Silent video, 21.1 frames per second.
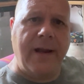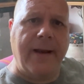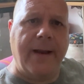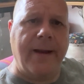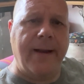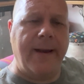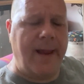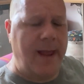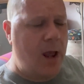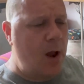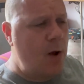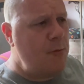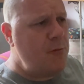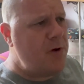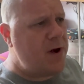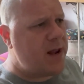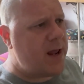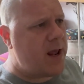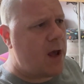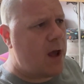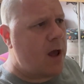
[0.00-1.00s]
it now. I'm
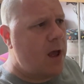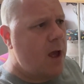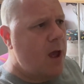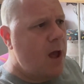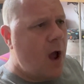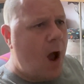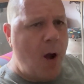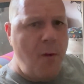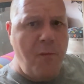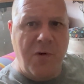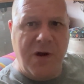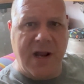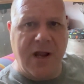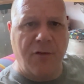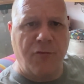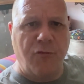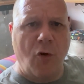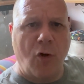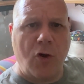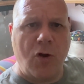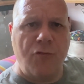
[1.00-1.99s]
ready to, I'm ready to
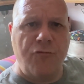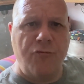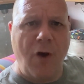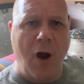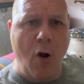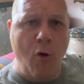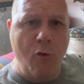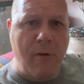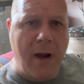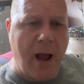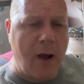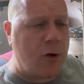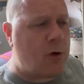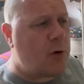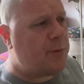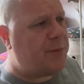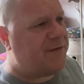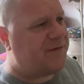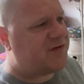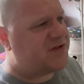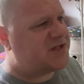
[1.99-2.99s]
rock and roll now. I've got a
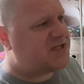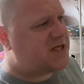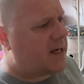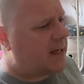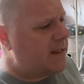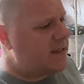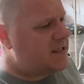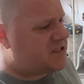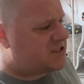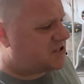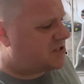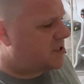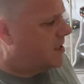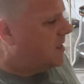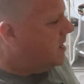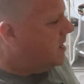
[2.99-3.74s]
bit of a taste.